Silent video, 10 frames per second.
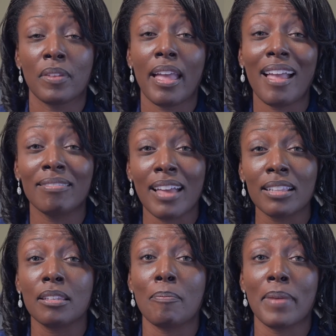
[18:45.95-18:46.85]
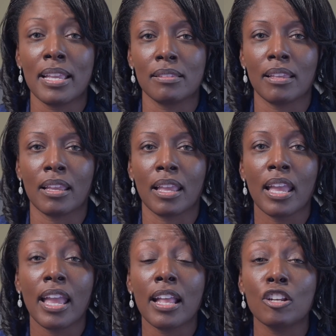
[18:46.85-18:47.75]
And that's amazing
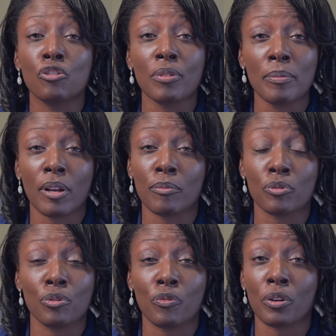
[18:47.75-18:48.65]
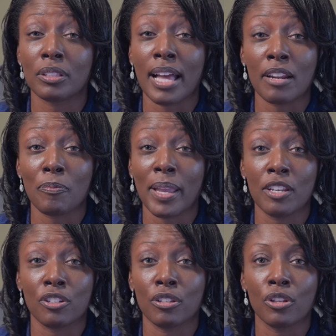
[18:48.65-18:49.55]
and a dream come true for a lot of
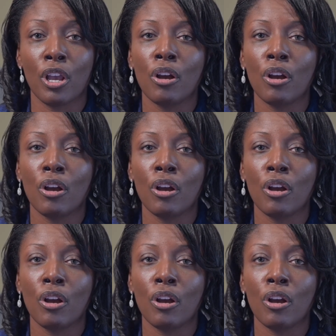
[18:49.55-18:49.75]
patients